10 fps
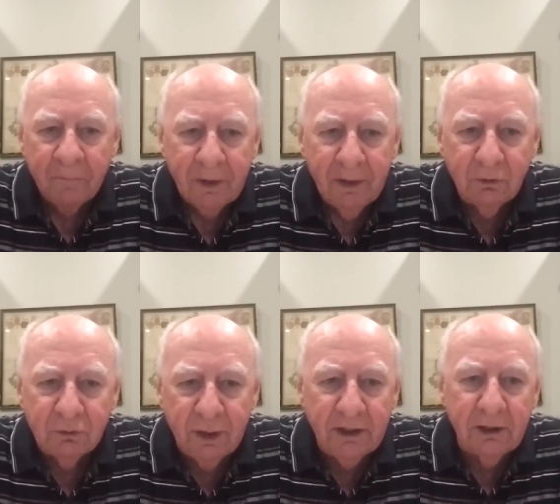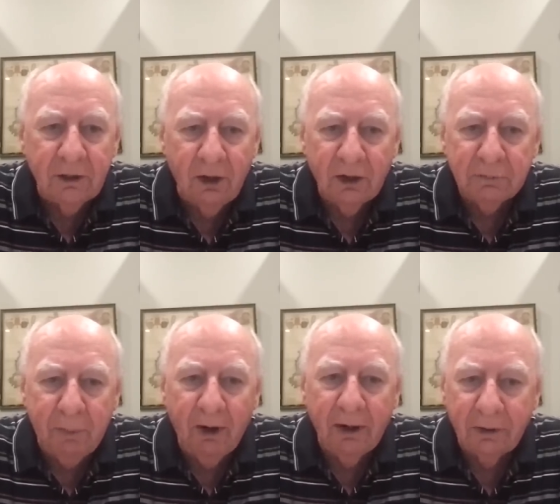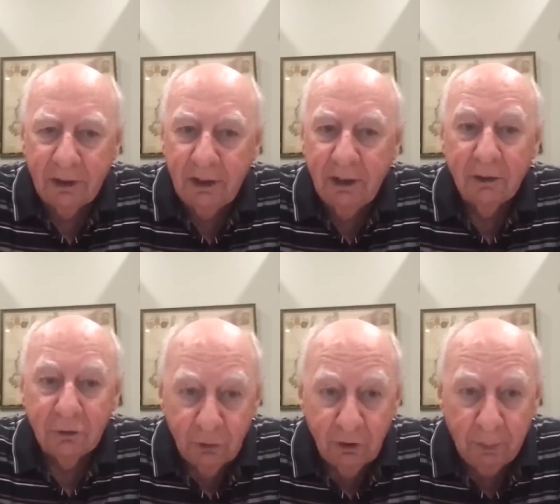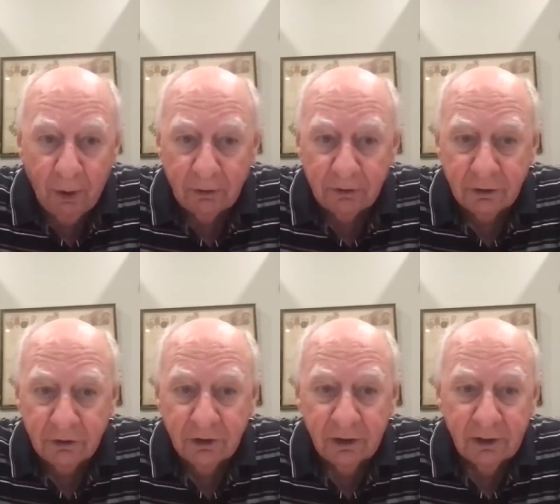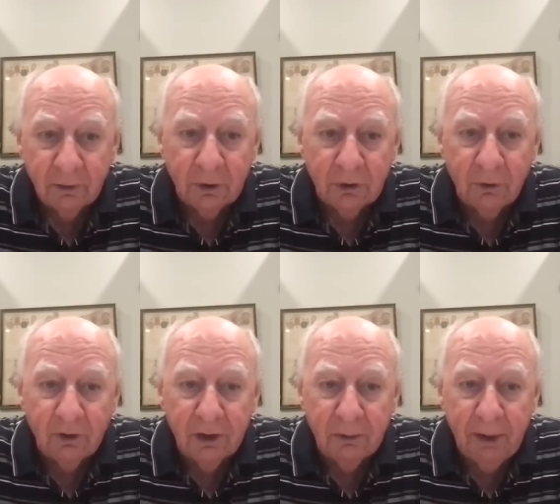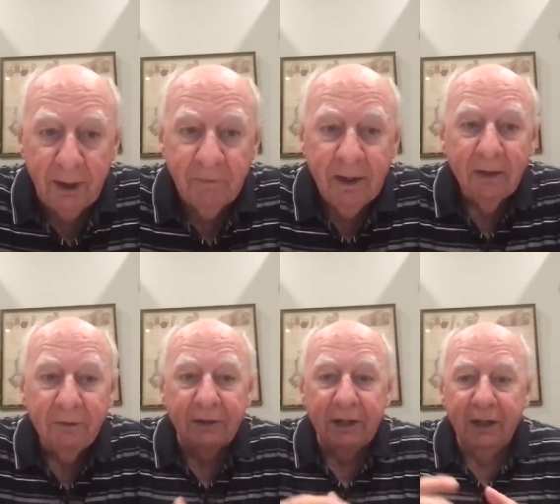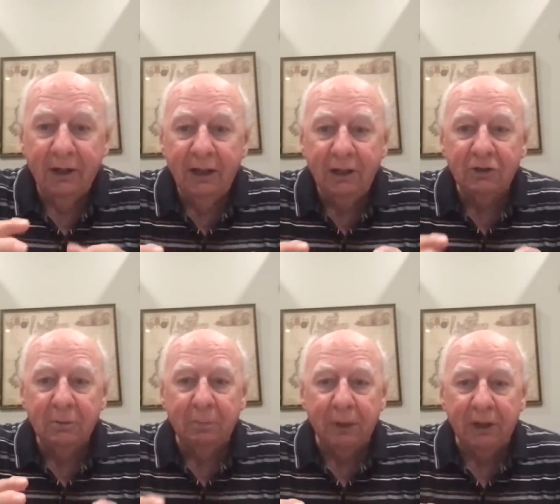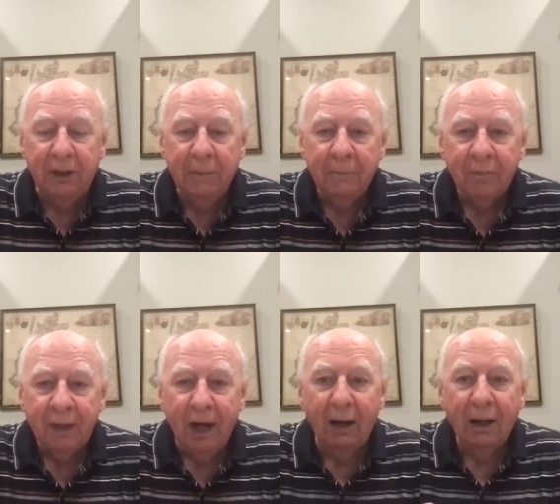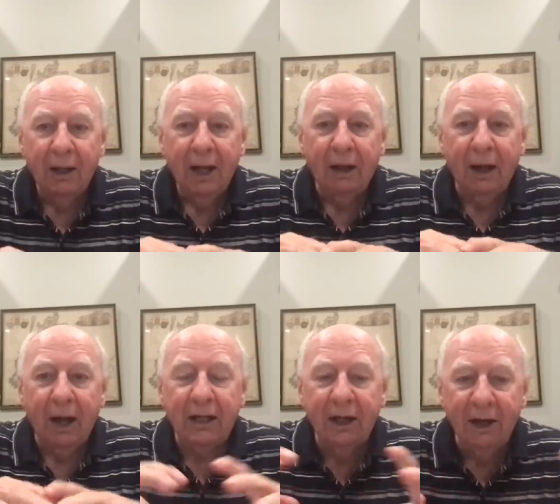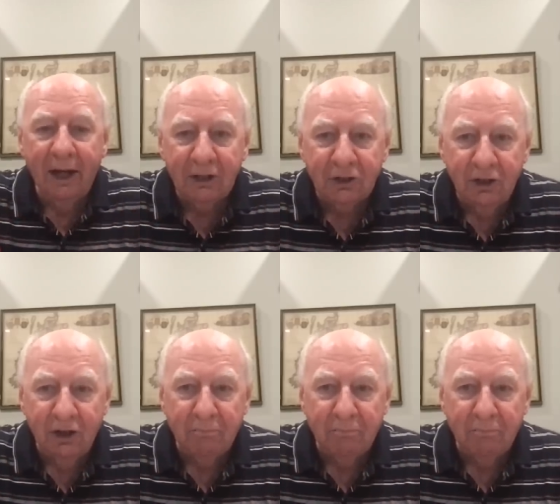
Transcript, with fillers: it was recognized by the two laboratories that we're talking about that there needs to be a, a collection of